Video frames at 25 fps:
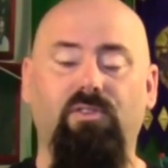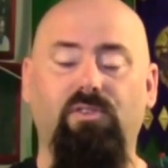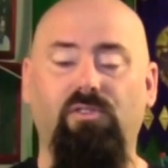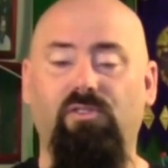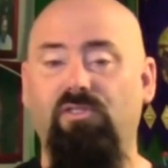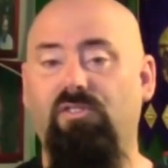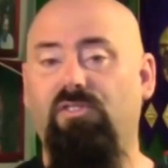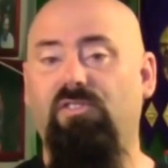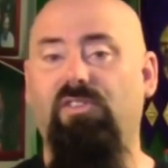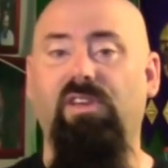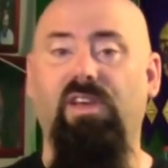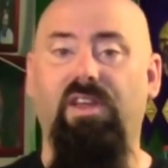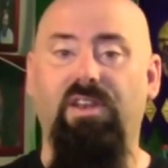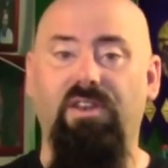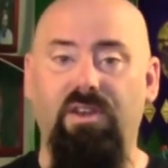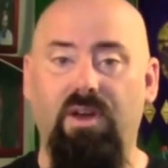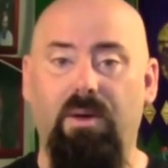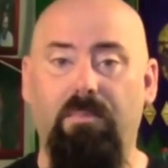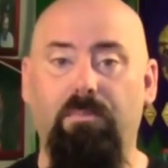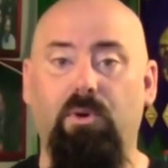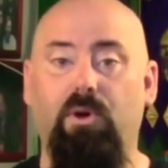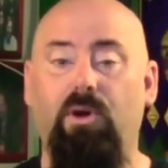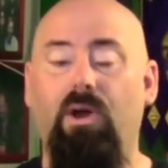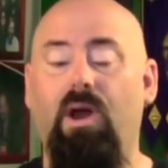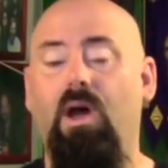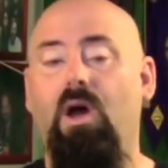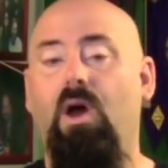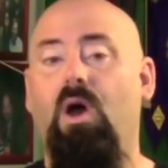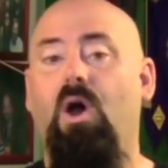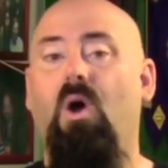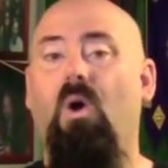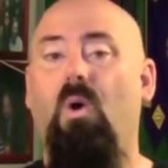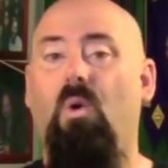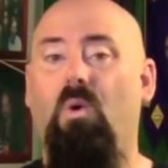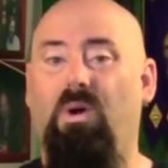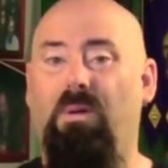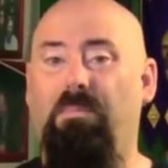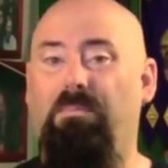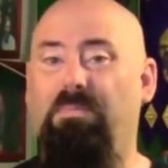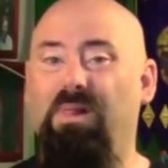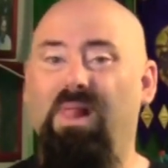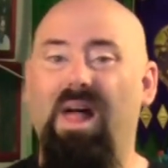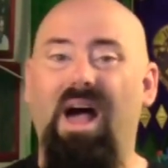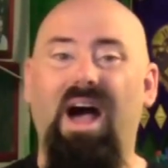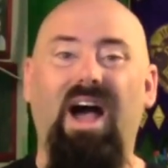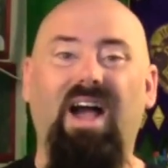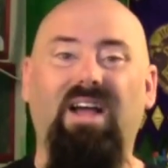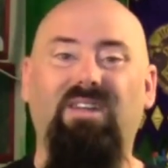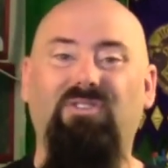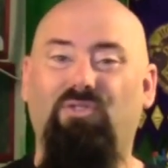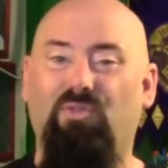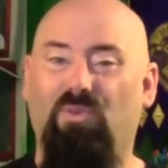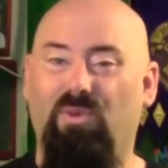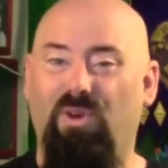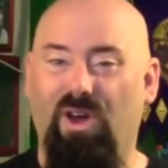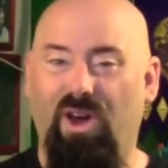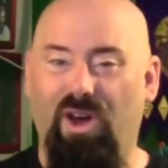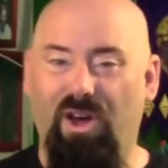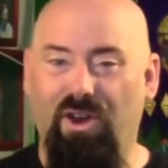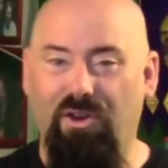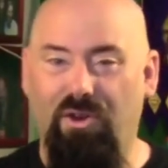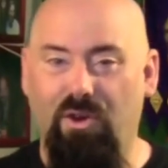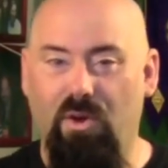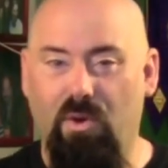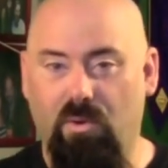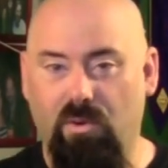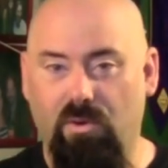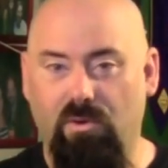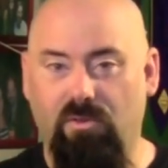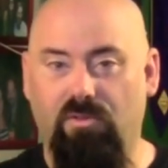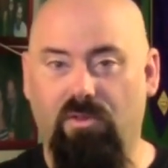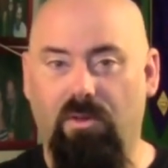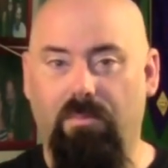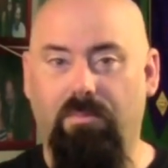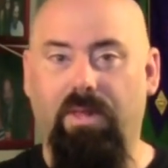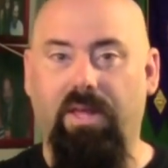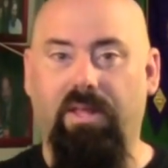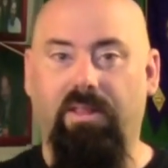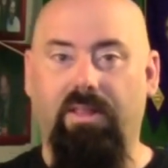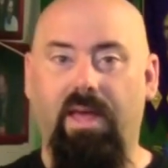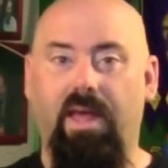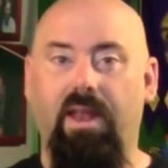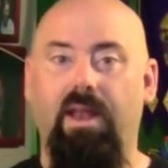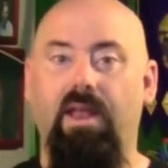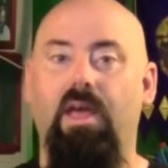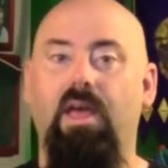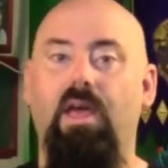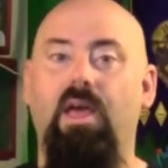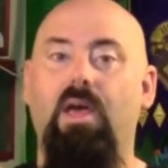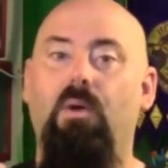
You just see a number or a blocked or an unknown or something like that.